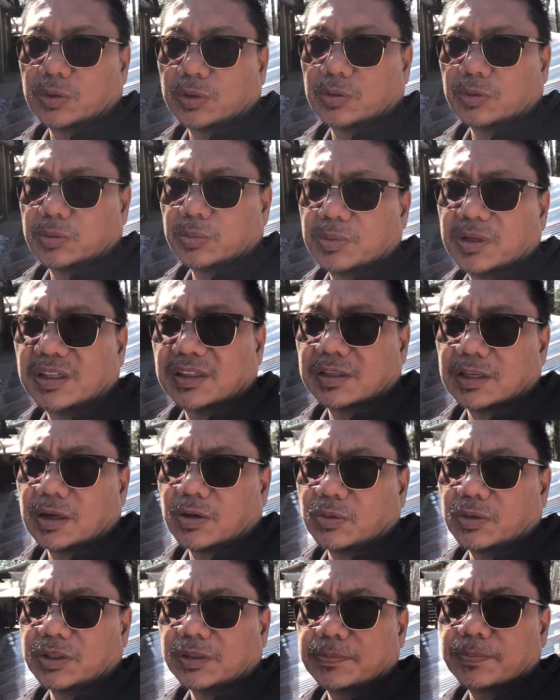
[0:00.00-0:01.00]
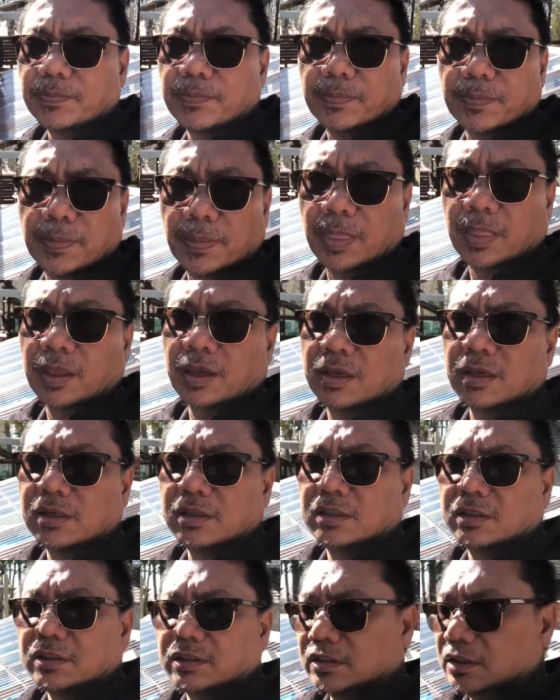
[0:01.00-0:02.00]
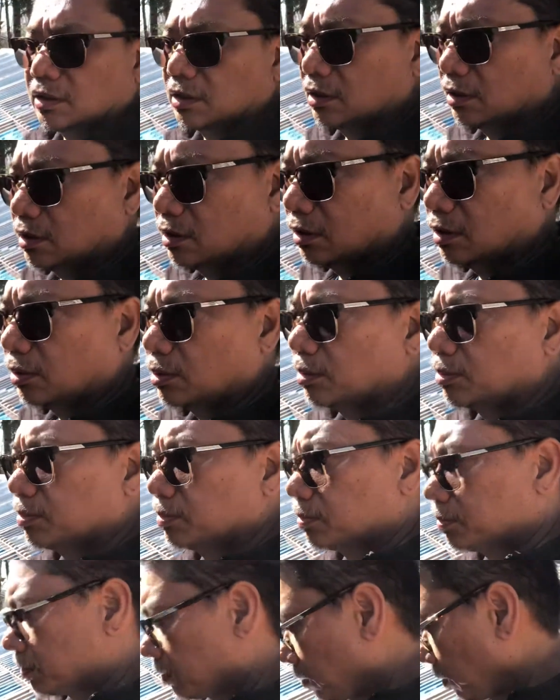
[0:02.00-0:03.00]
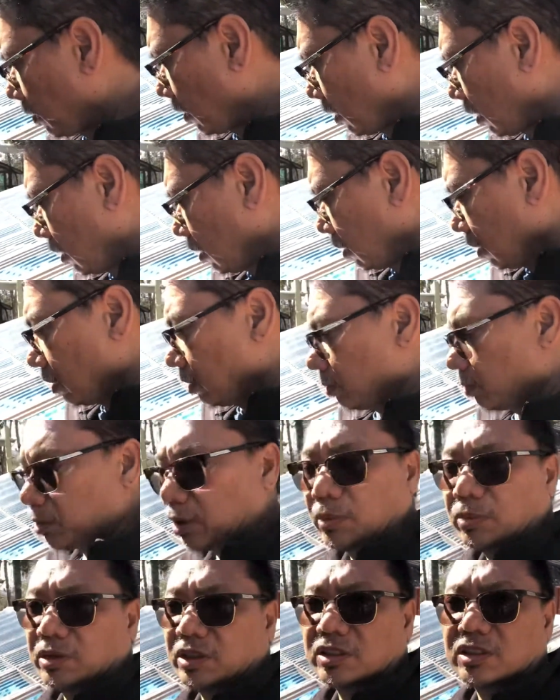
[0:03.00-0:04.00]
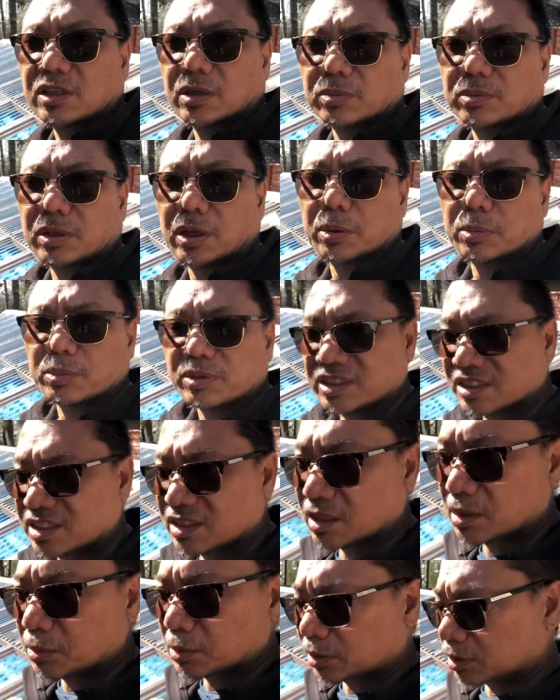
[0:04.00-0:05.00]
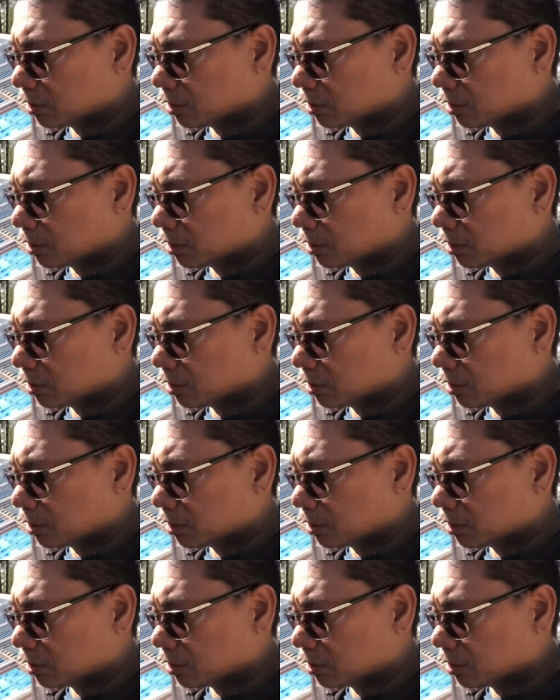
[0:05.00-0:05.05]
we build that one uh, probably sometime this summer